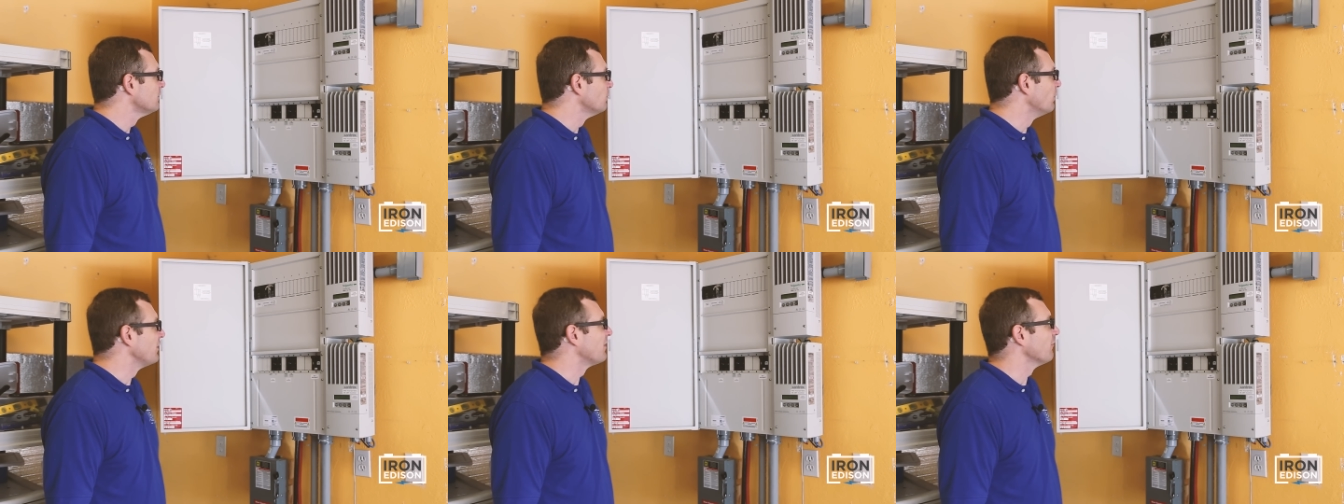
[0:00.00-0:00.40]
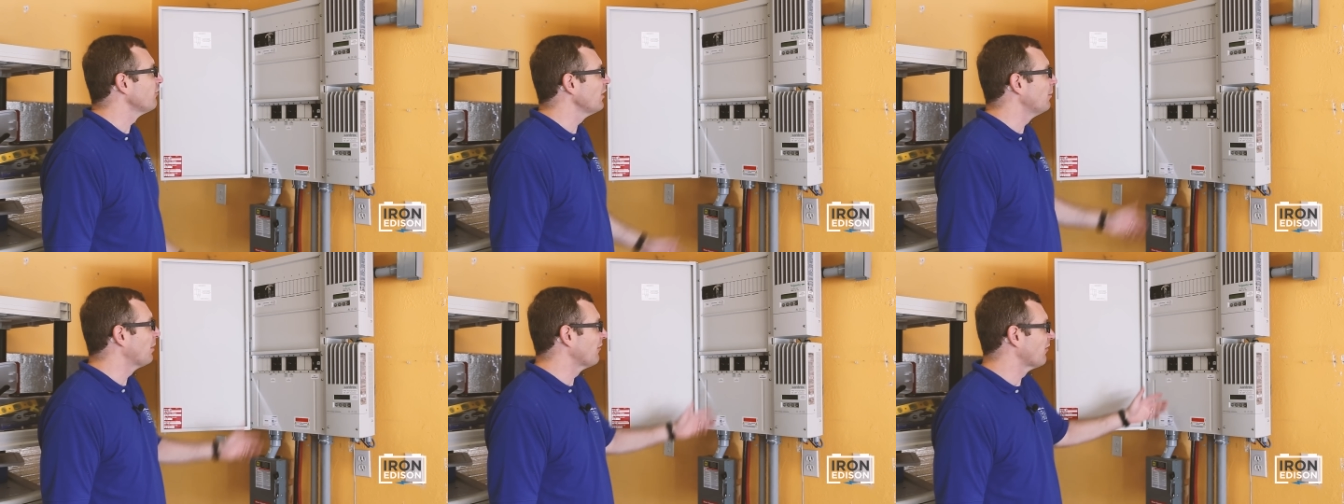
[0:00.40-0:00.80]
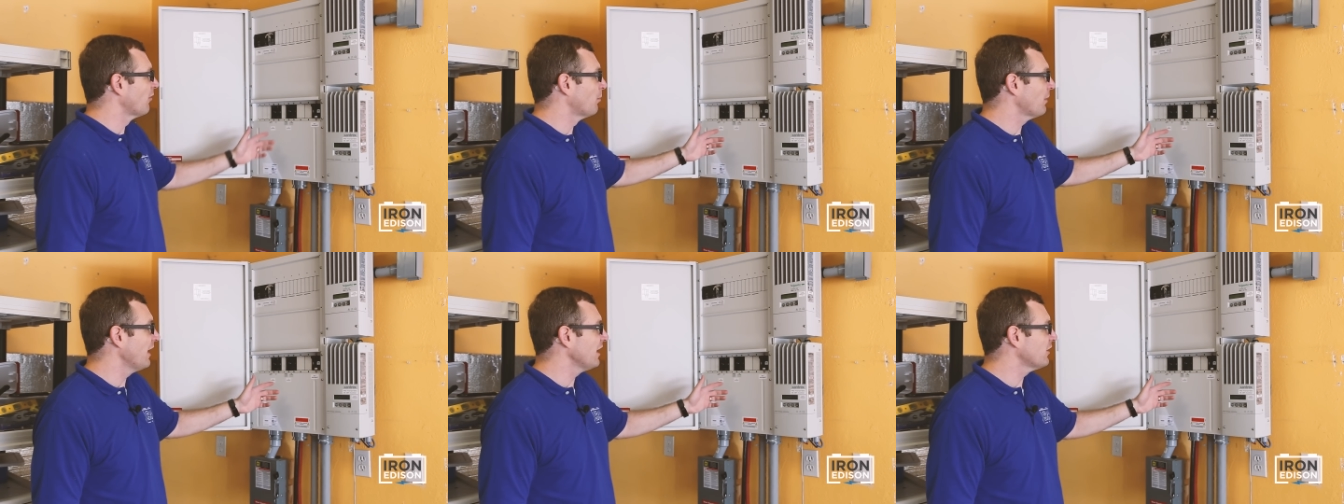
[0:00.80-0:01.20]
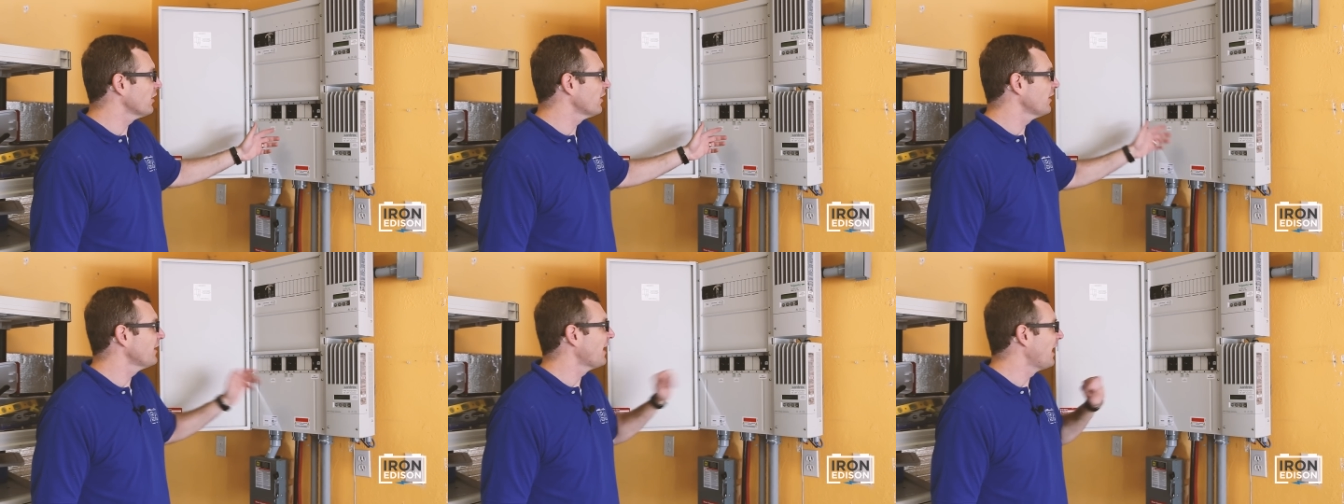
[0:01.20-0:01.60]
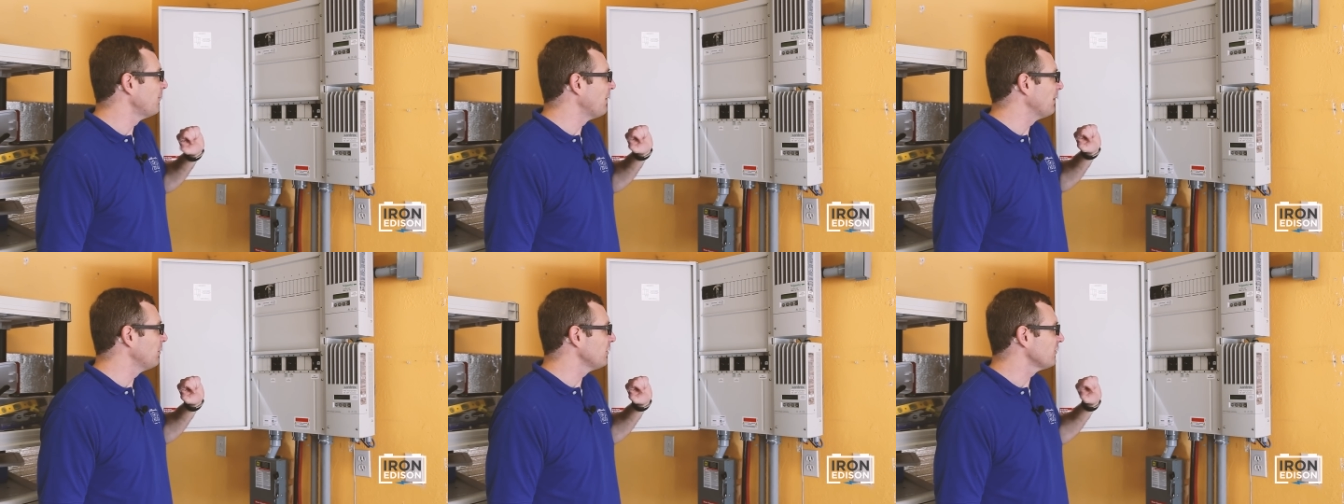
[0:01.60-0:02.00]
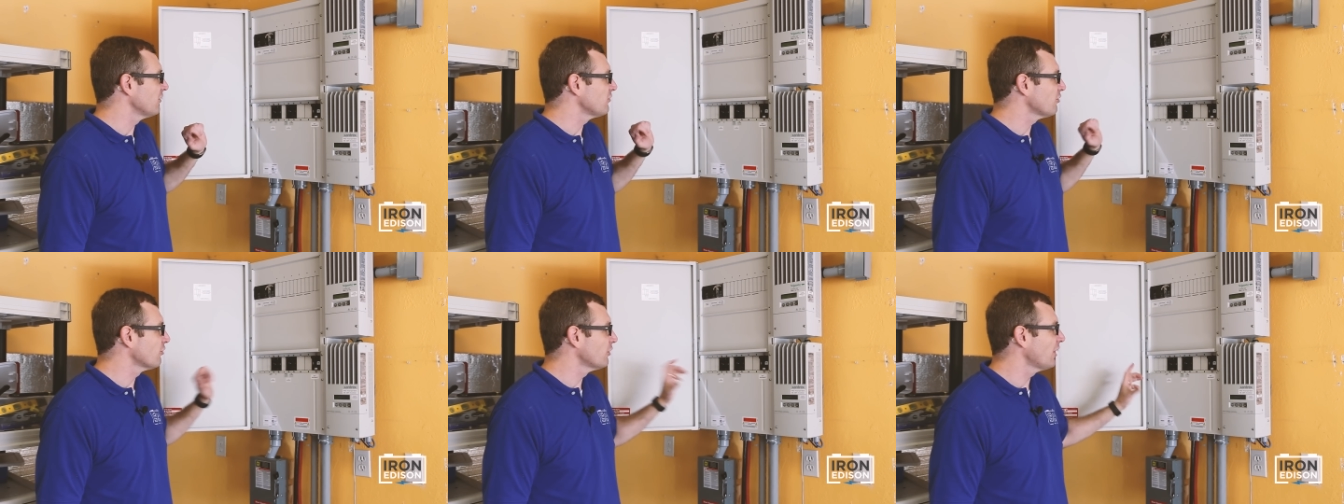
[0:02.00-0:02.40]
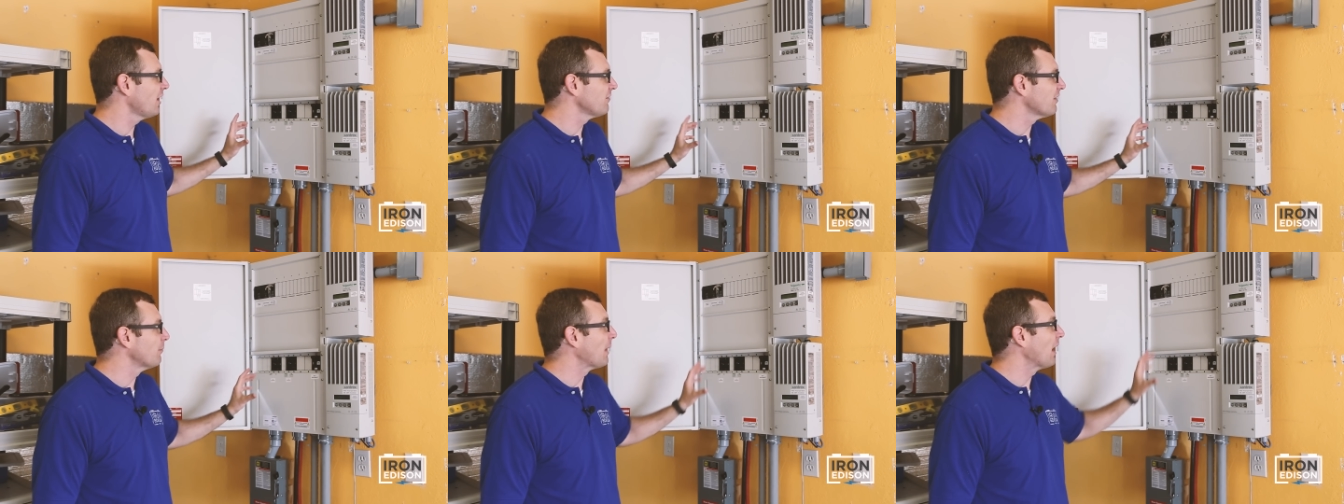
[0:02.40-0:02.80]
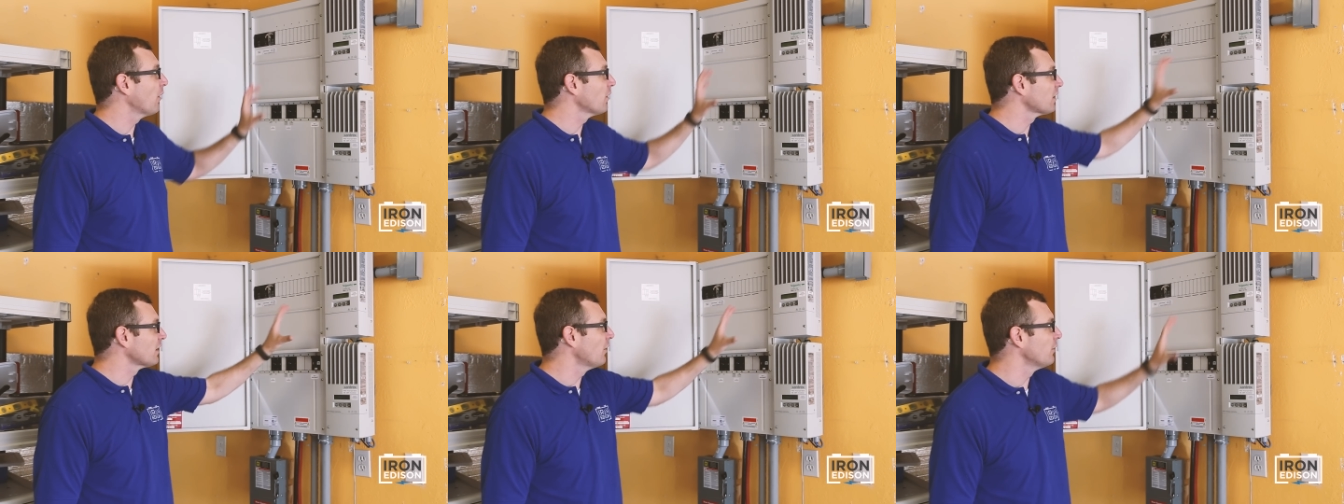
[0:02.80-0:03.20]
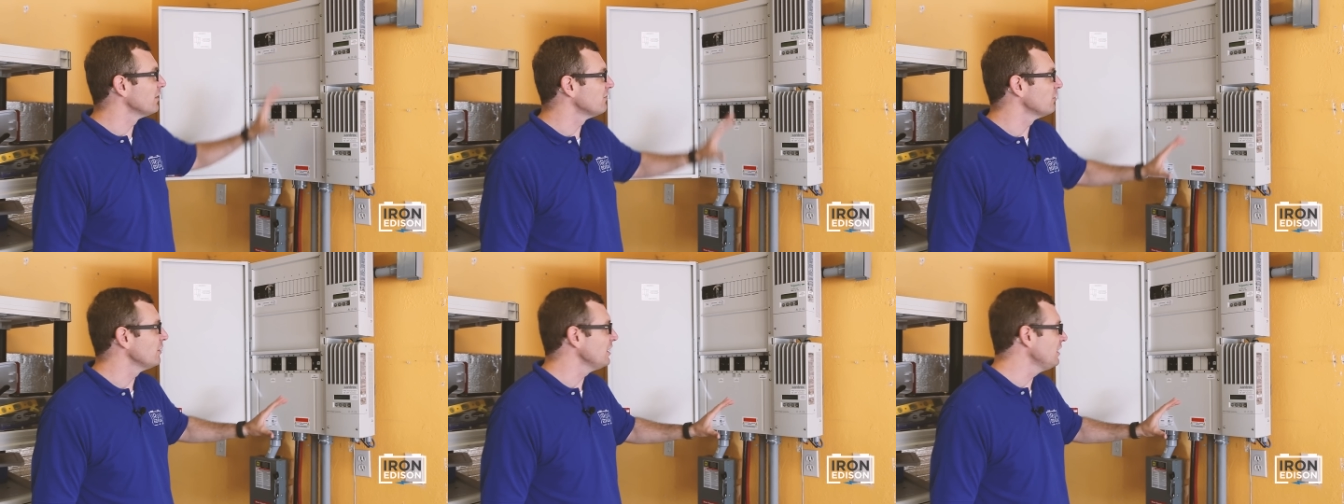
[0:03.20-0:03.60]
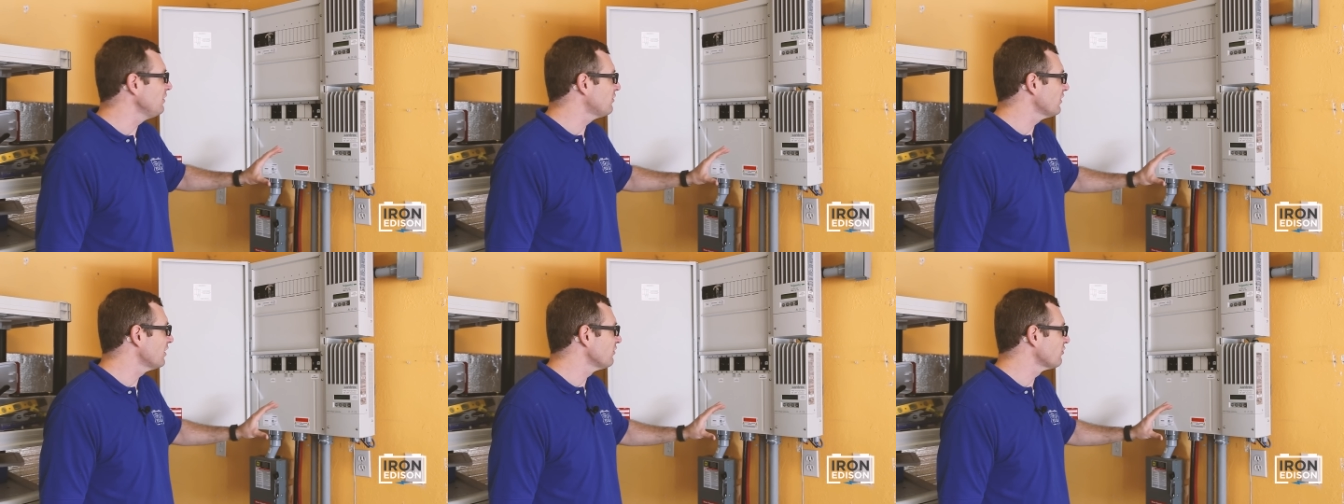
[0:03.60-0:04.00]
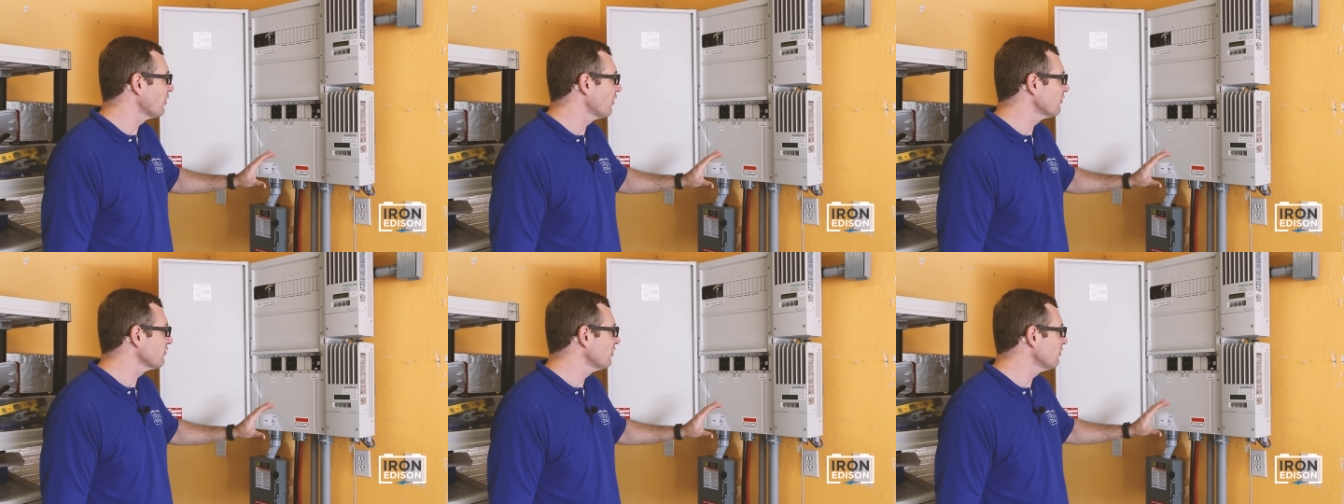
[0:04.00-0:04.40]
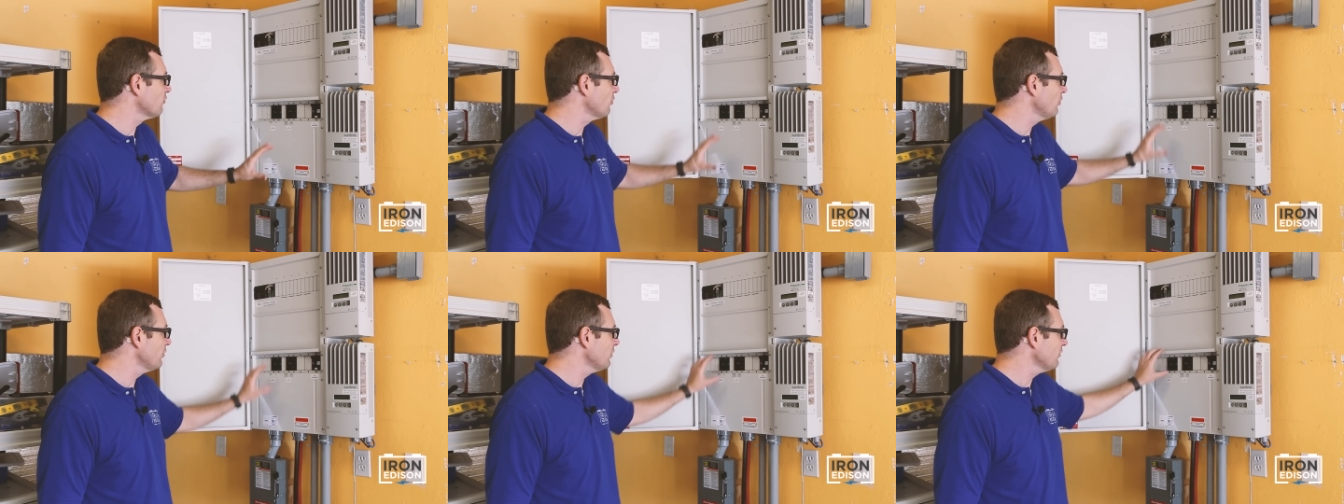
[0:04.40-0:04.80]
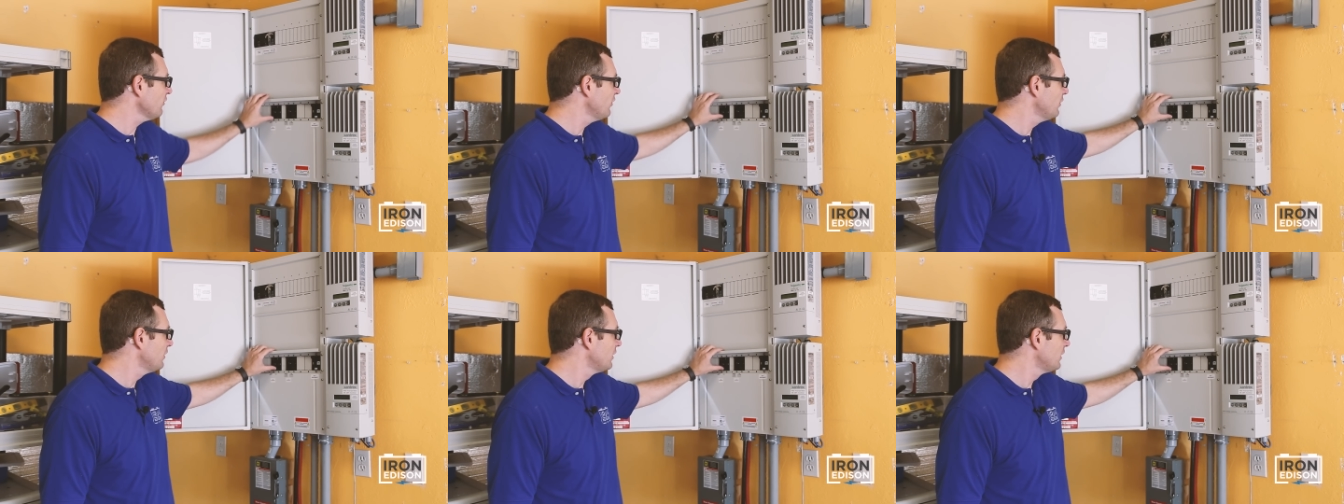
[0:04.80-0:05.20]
With the flip of a breaker, I'm able to turn off the power going to each of the charge controllers